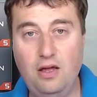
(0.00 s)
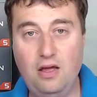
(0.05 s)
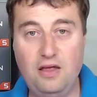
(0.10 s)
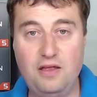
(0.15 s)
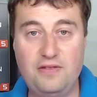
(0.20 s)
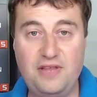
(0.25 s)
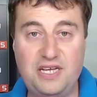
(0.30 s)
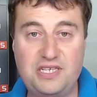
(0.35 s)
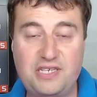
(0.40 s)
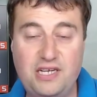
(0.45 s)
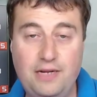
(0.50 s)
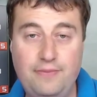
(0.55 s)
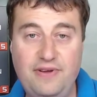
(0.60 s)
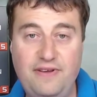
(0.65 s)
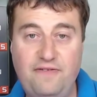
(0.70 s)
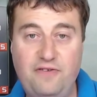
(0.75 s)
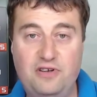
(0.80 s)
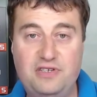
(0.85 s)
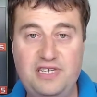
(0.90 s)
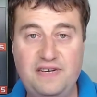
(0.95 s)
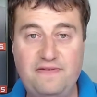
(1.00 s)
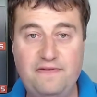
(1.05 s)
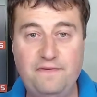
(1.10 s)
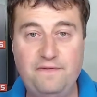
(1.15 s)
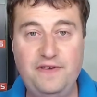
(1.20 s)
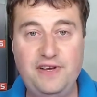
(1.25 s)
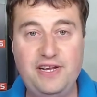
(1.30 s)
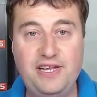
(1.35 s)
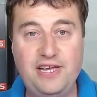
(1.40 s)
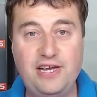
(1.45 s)
that's going to be for a different
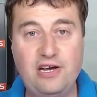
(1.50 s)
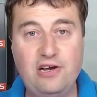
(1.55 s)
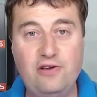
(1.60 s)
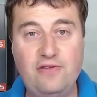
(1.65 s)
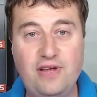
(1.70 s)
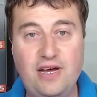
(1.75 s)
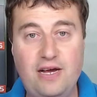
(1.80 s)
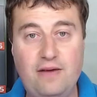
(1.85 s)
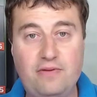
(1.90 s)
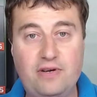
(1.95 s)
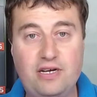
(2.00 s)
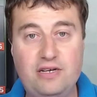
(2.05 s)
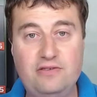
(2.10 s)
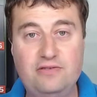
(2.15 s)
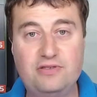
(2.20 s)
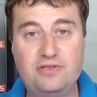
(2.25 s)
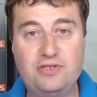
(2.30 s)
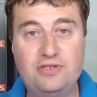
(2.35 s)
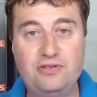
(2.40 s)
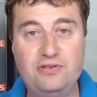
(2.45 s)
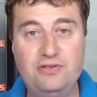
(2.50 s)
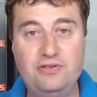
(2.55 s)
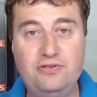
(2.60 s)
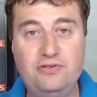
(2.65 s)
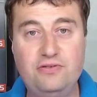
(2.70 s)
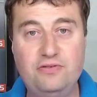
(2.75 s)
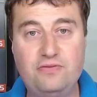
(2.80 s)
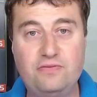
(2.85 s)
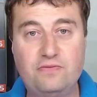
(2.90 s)
video that I'm going to